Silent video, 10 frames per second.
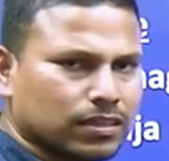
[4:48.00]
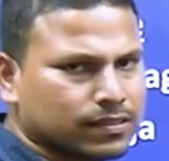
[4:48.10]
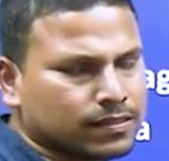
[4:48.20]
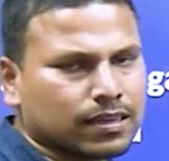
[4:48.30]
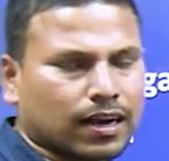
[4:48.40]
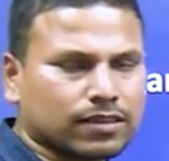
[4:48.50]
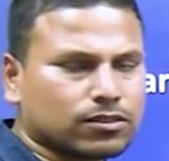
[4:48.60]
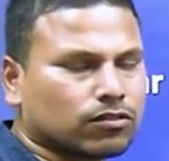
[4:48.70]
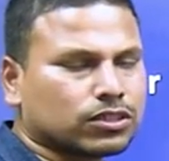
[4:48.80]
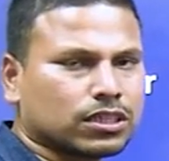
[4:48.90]
this is a
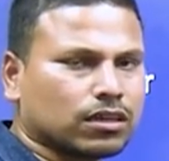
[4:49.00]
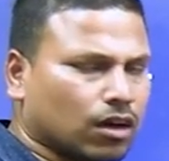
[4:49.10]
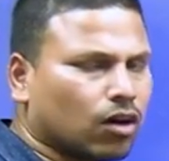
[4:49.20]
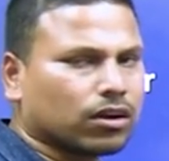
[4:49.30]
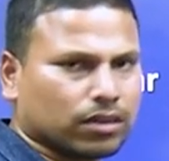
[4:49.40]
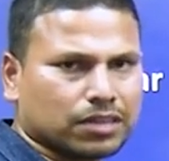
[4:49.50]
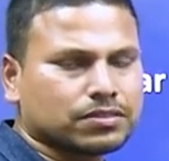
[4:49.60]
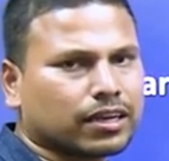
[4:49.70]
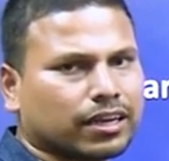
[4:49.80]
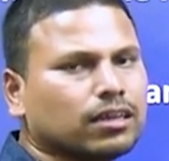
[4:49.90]
classic question, or you can
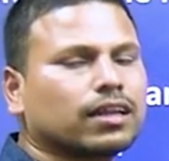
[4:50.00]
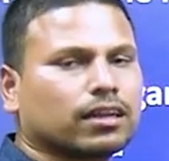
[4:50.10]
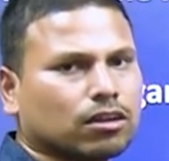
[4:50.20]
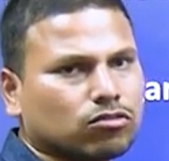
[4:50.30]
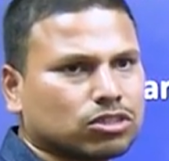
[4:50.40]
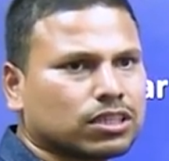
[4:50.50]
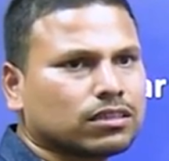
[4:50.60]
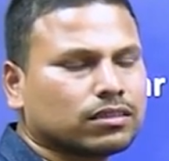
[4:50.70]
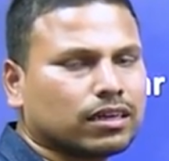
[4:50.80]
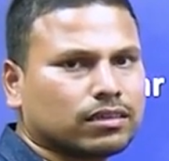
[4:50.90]
say regular
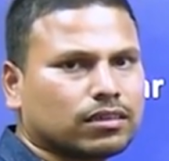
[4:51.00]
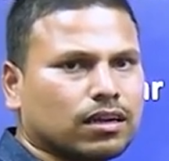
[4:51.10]
question that